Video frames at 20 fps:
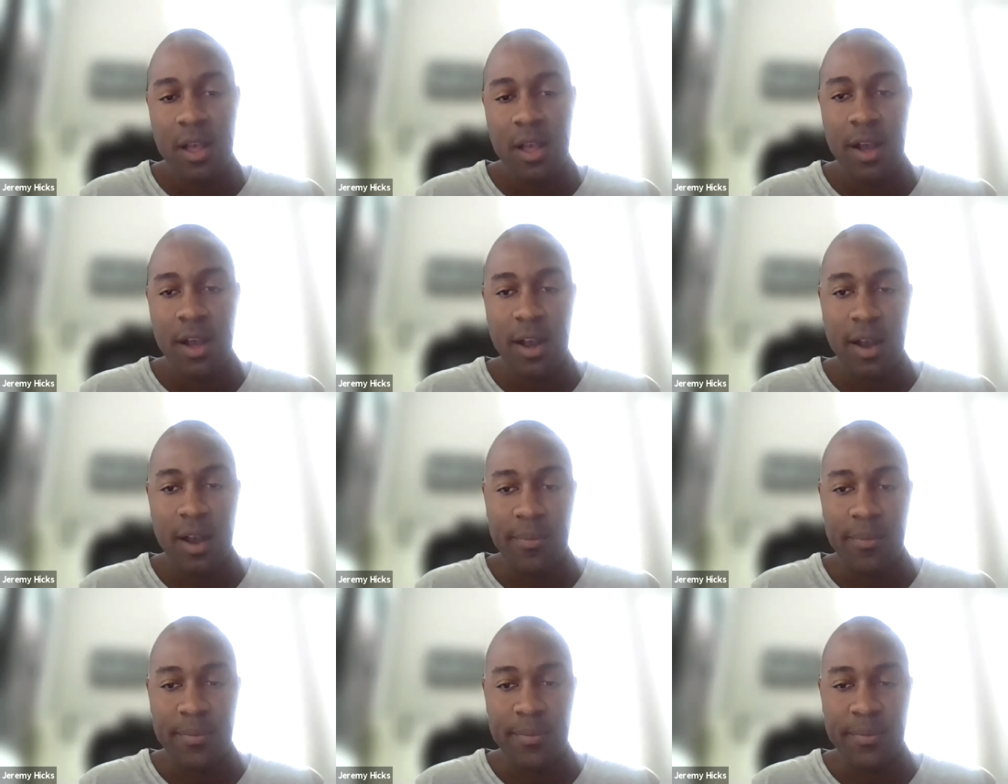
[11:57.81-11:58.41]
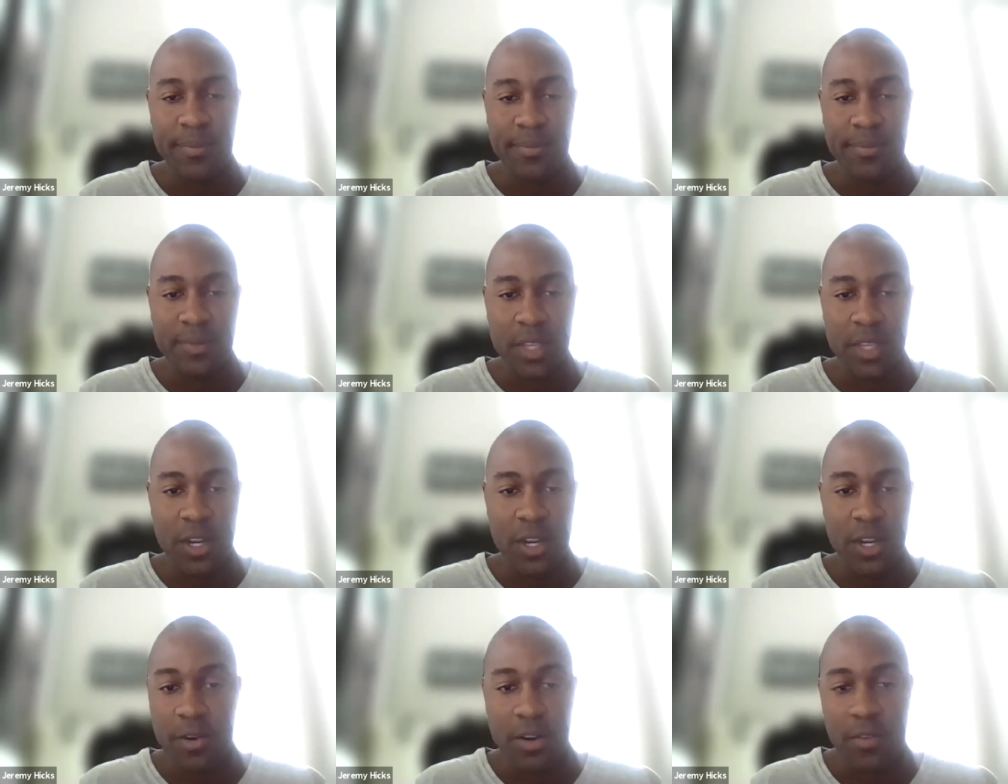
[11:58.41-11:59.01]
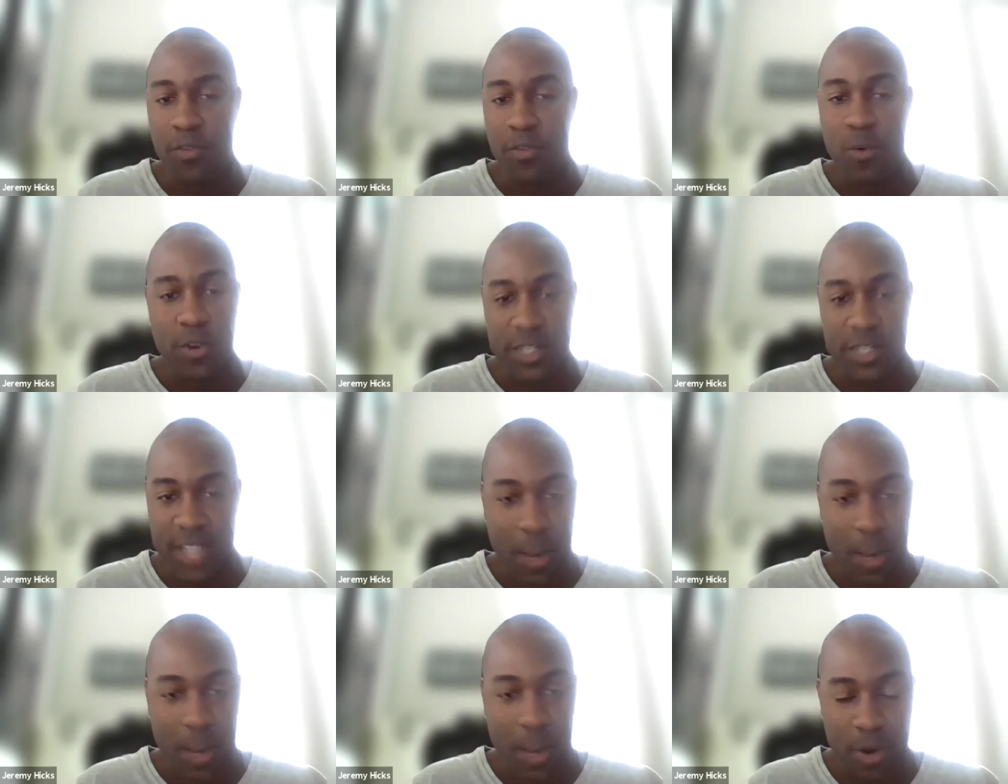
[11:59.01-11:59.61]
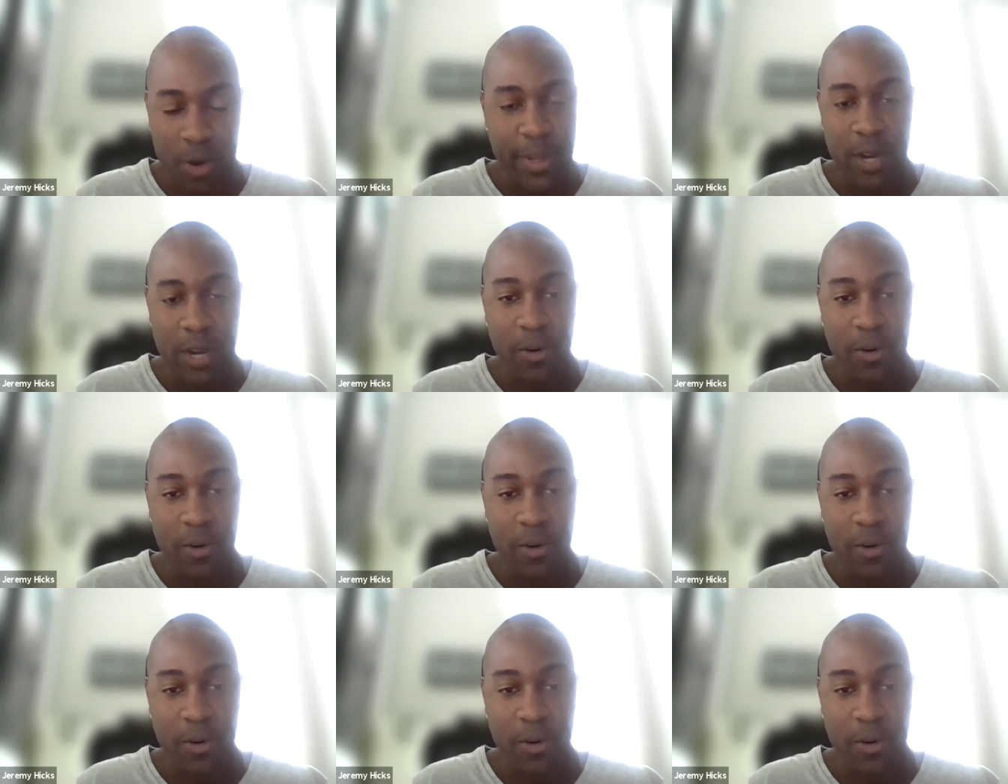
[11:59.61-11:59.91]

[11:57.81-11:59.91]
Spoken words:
And of course I would have been